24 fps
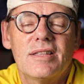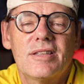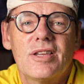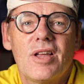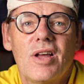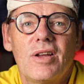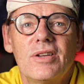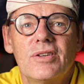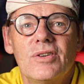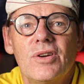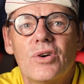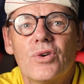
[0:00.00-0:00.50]

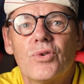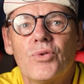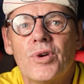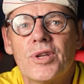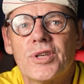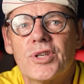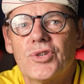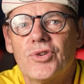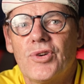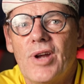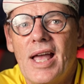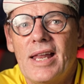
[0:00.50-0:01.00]
so you're not
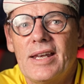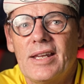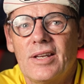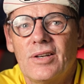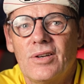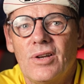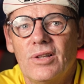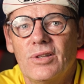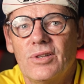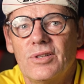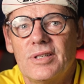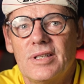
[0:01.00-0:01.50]
cross-training and
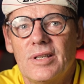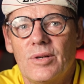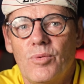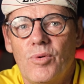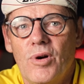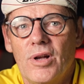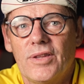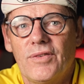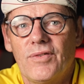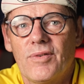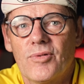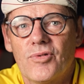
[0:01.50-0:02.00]
not losing
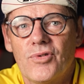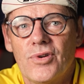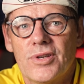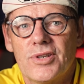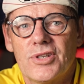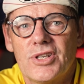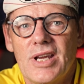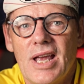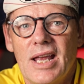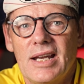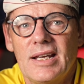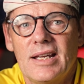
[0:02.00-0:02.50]
watts from
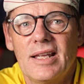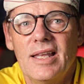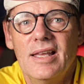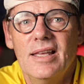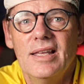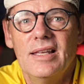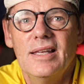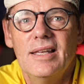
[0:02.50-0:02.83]
cross-training,